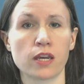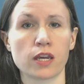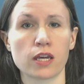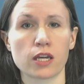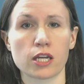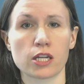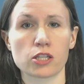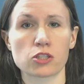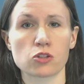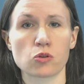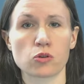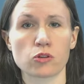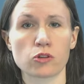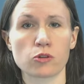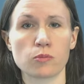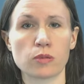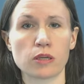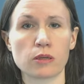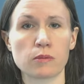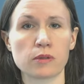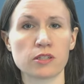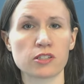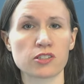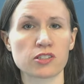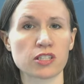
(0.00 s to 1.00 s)
He told the B
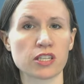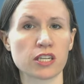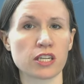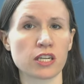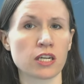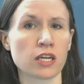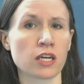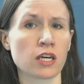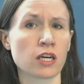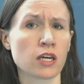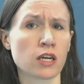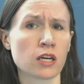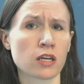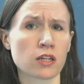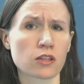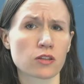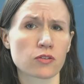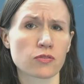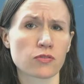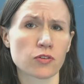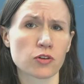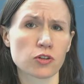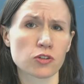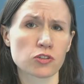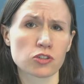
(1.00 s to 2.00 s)
B C, "The
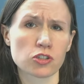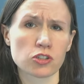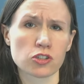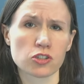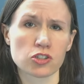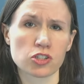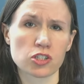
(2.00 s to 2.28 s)
first is